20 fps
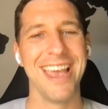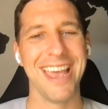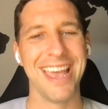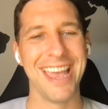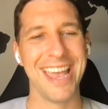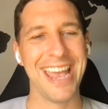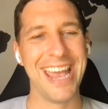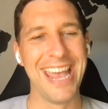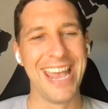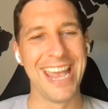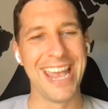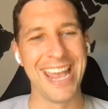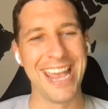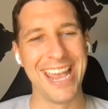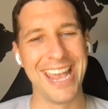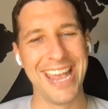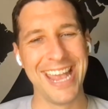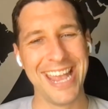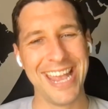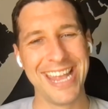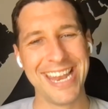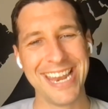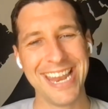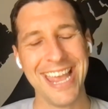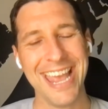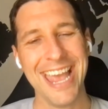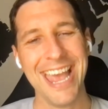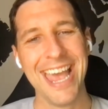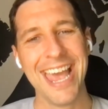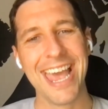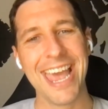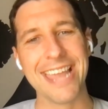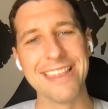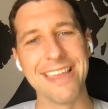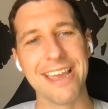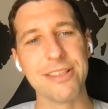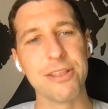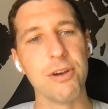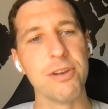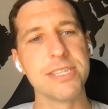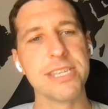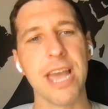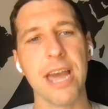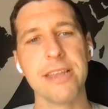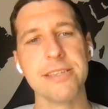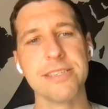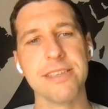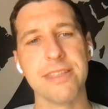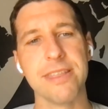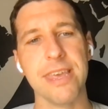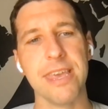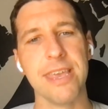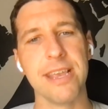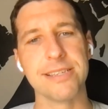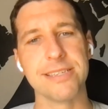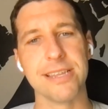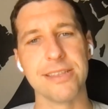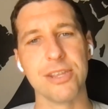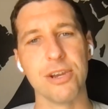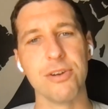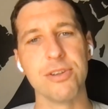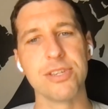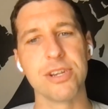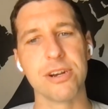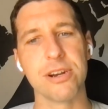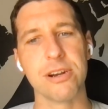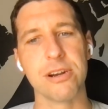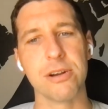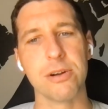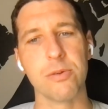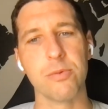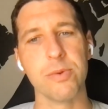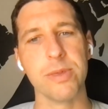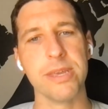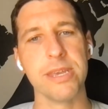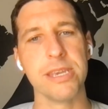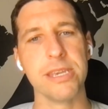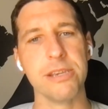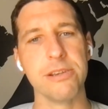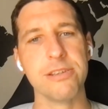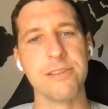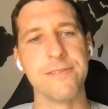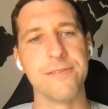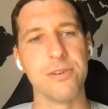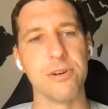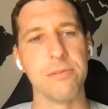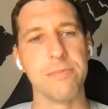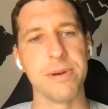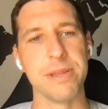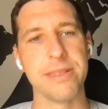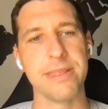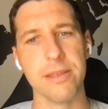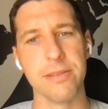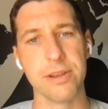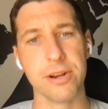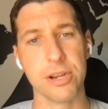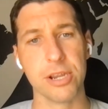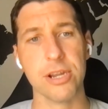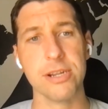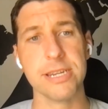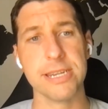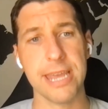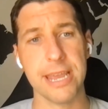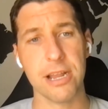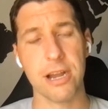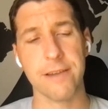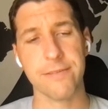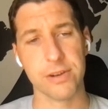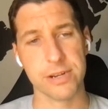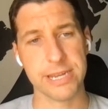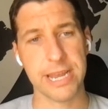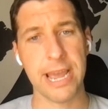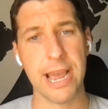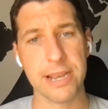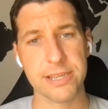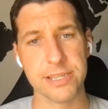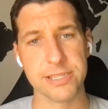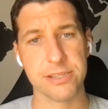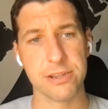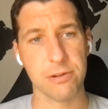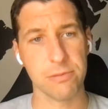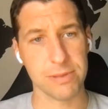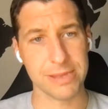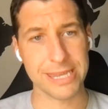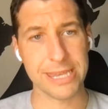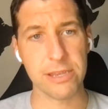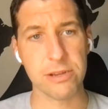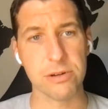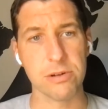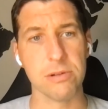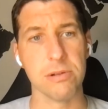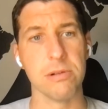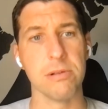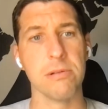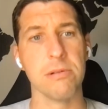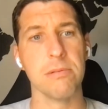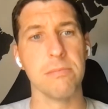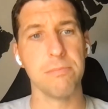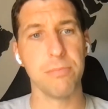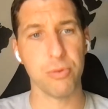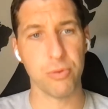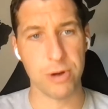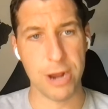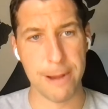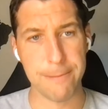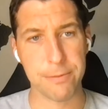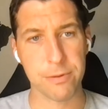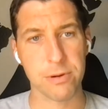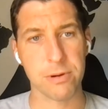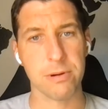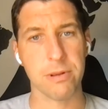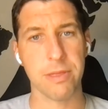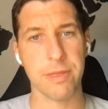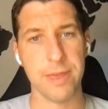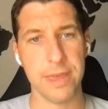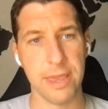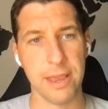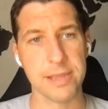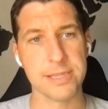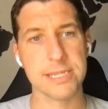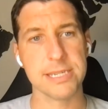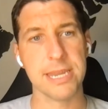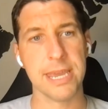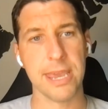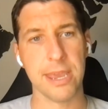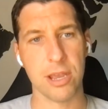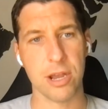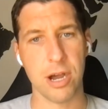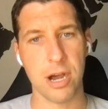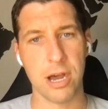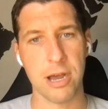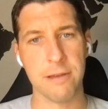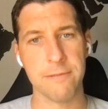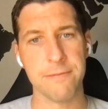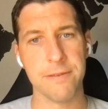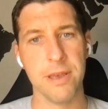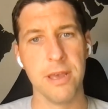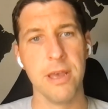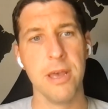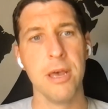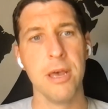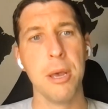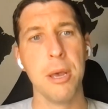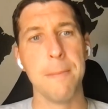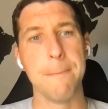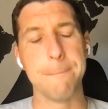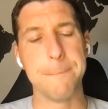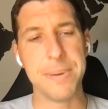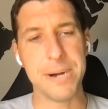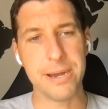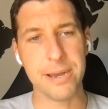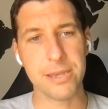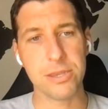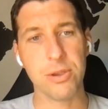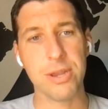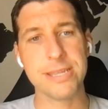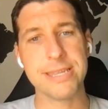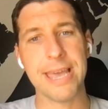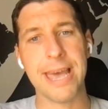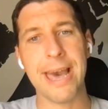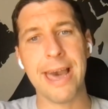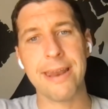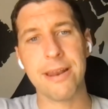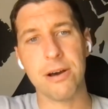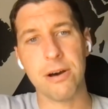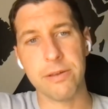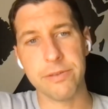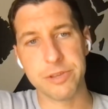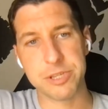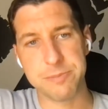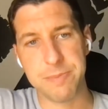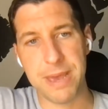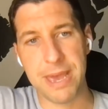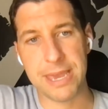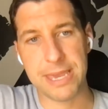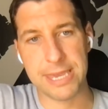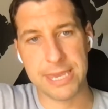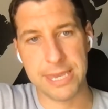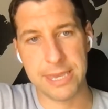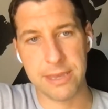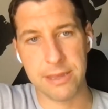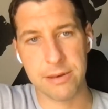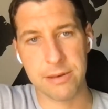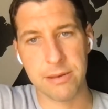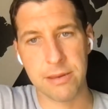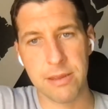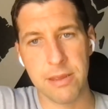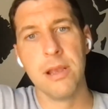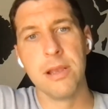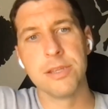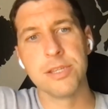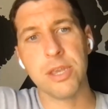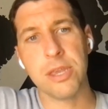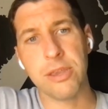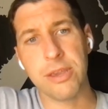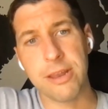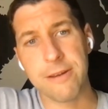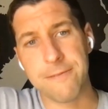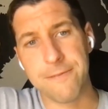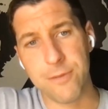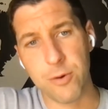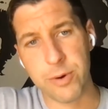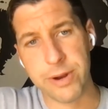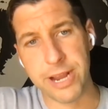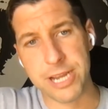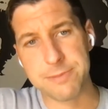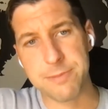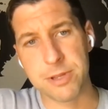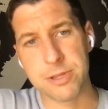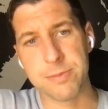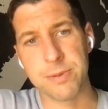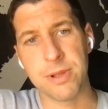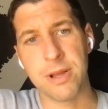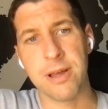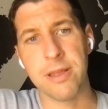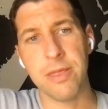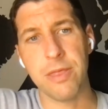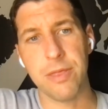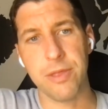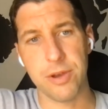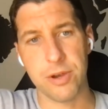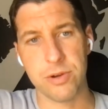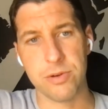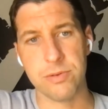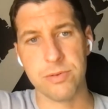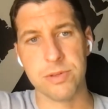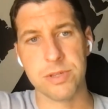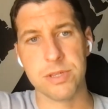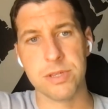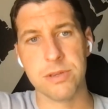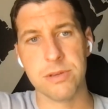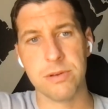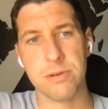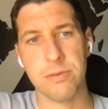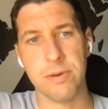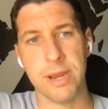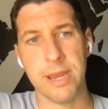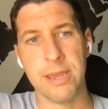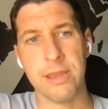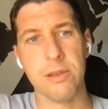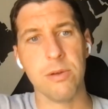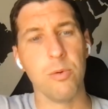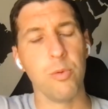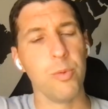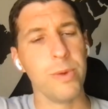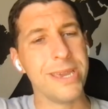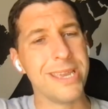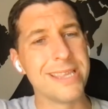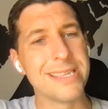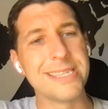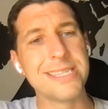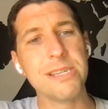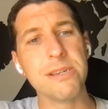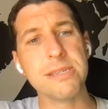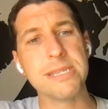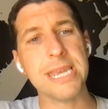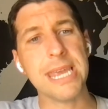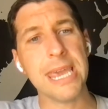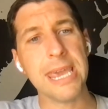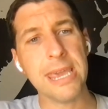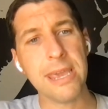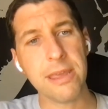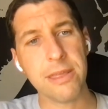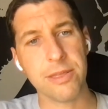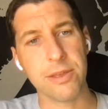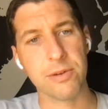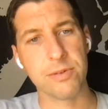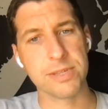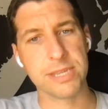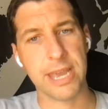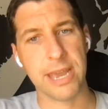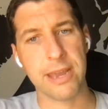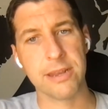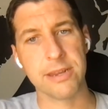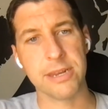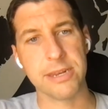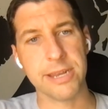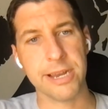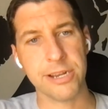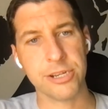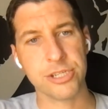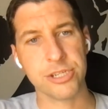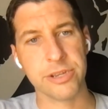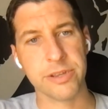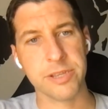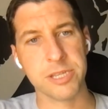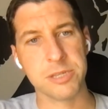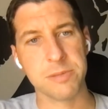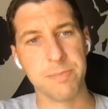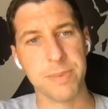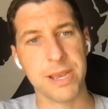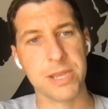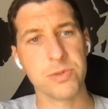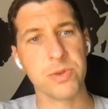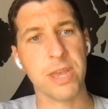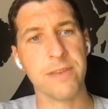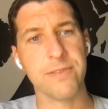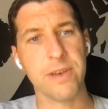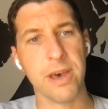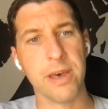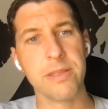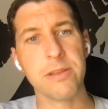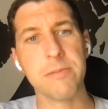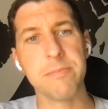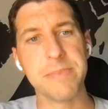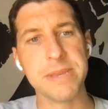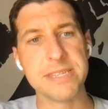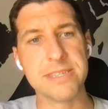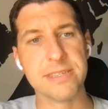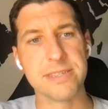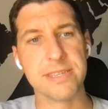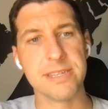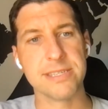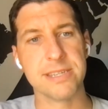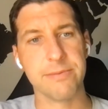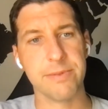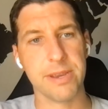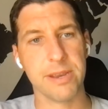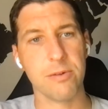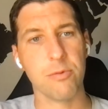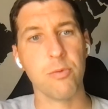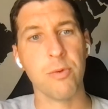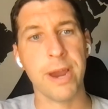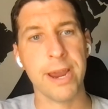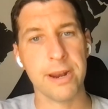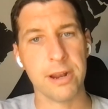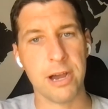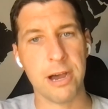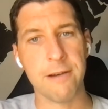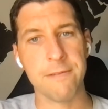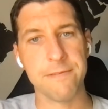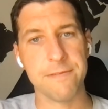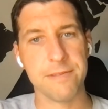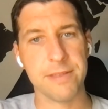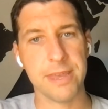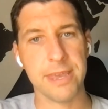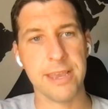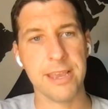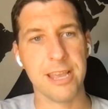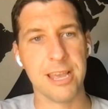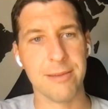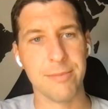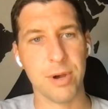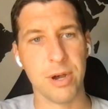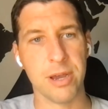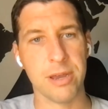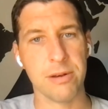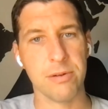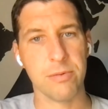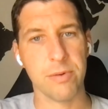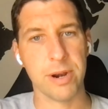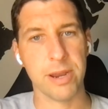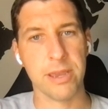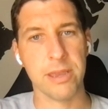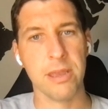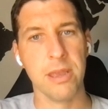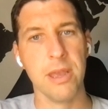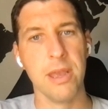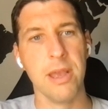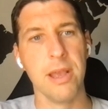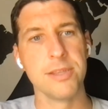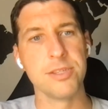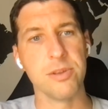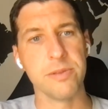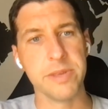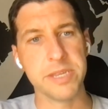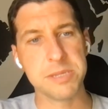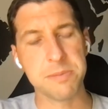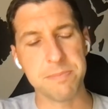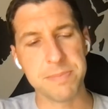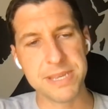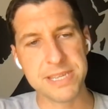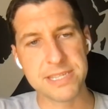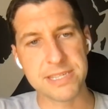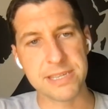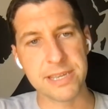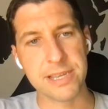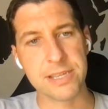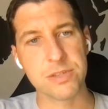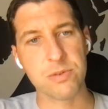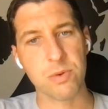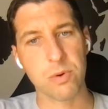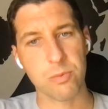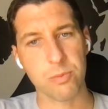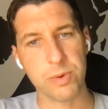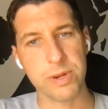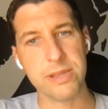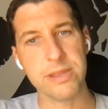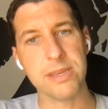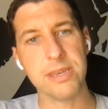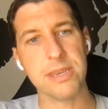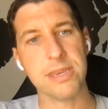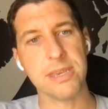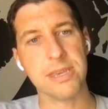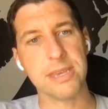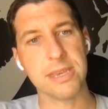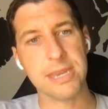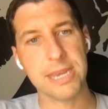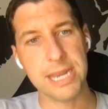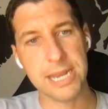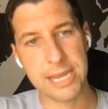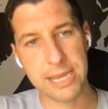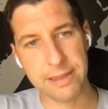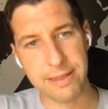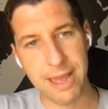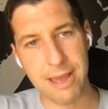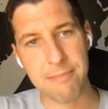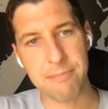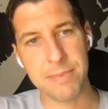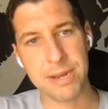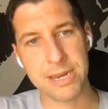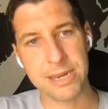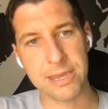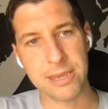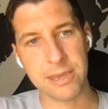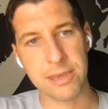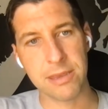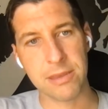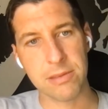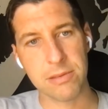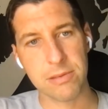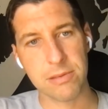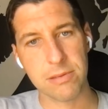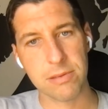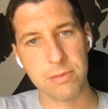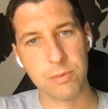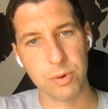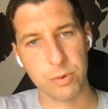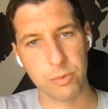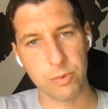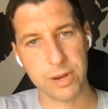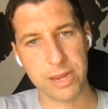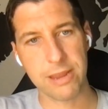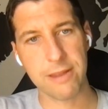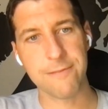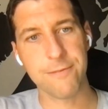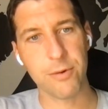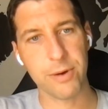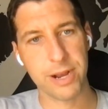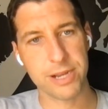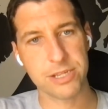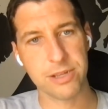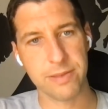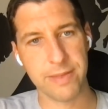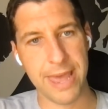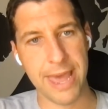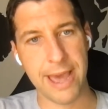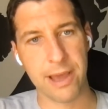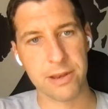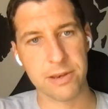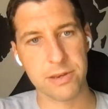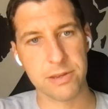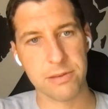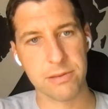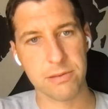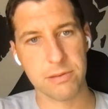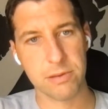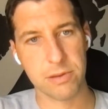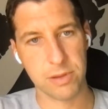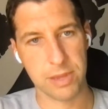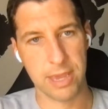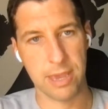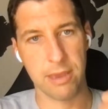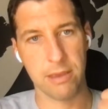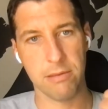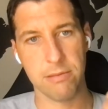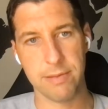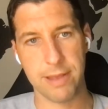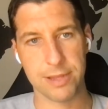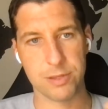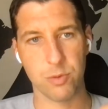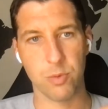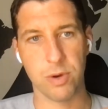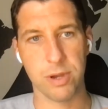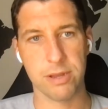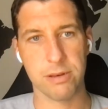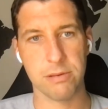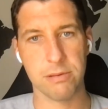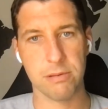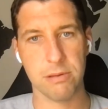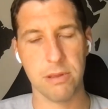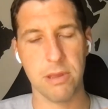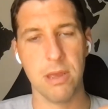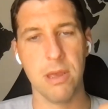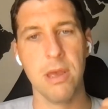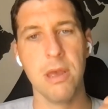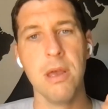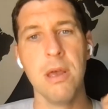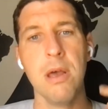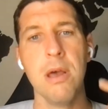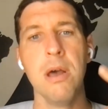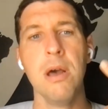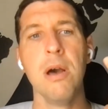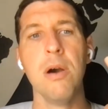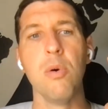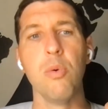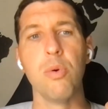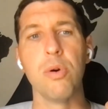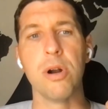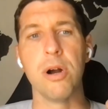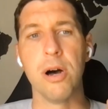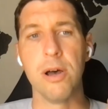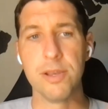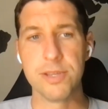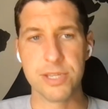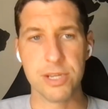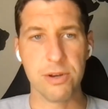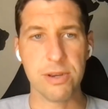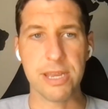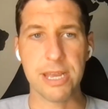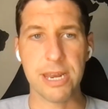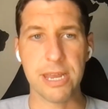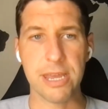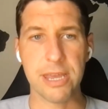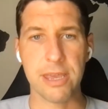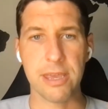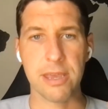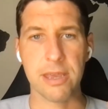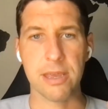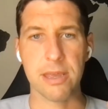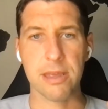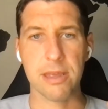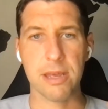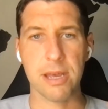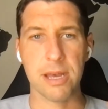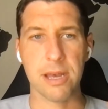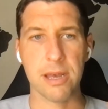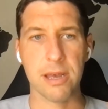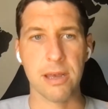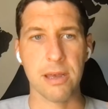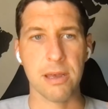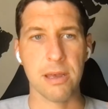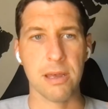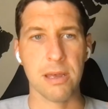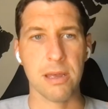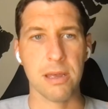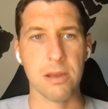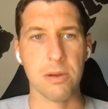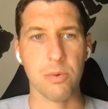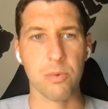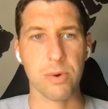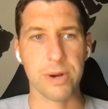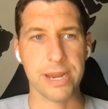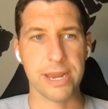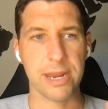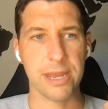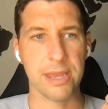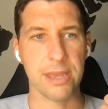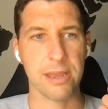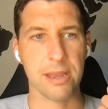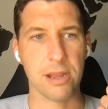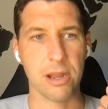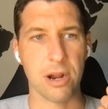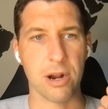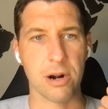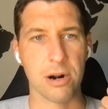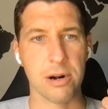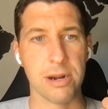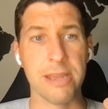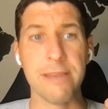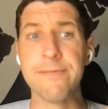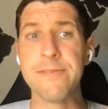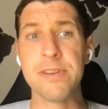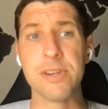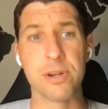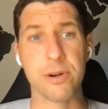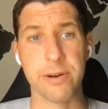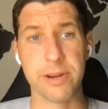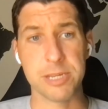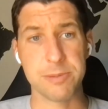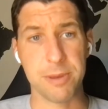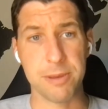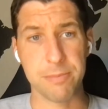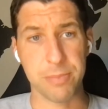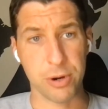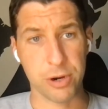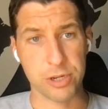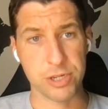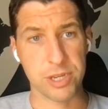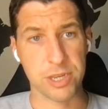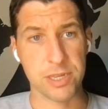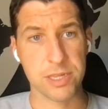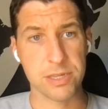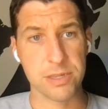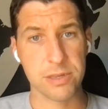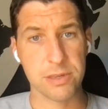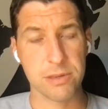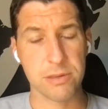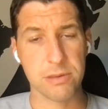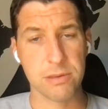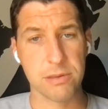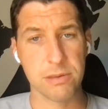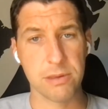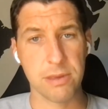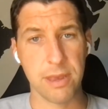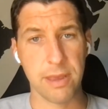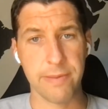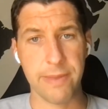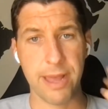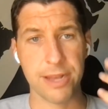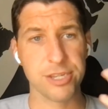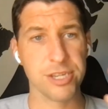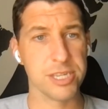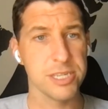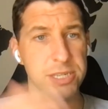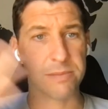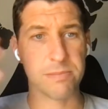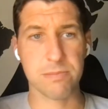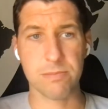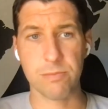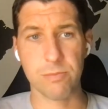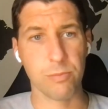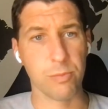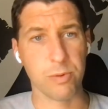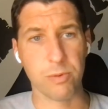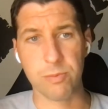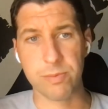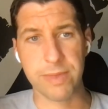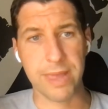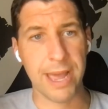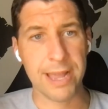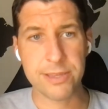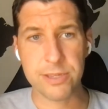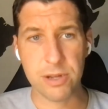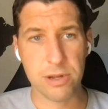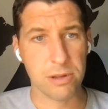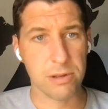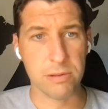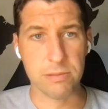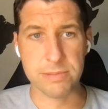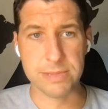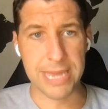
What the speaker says: And like those kinds of things, like those are really useful, but they're good to take off your taxes and they're legal, proper things to take off. But you get to add all those back in. So you get a 4x multiple on those, right? We can still take those kind of deductions because we have other businesses that we can write off the income on, right? So this business, we're really getting that money, we're getting a 4x on that. Okay, that's one. We're also getting our inventories being purchased, and that's all